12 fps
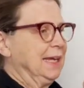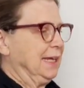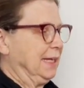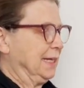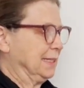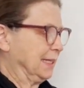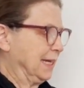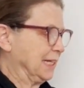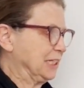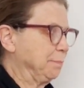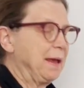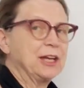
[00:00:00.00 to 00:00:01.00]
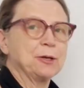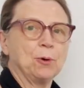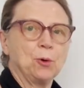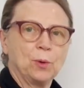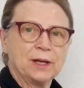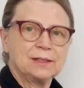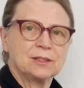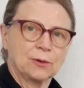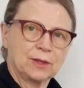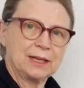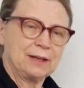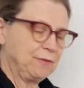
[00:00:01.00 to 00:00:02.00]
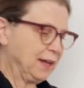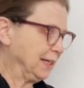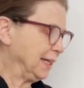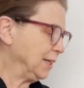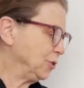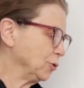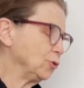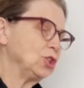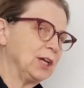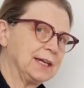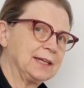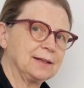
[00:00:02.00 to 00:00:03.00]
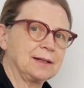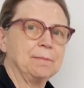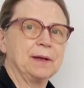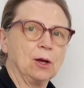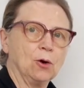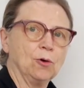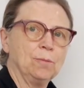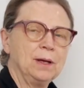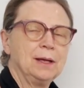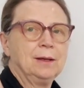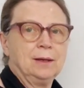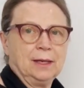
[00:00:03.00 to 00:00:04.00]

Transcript: It is an expandable one so that if I need to check it coming home,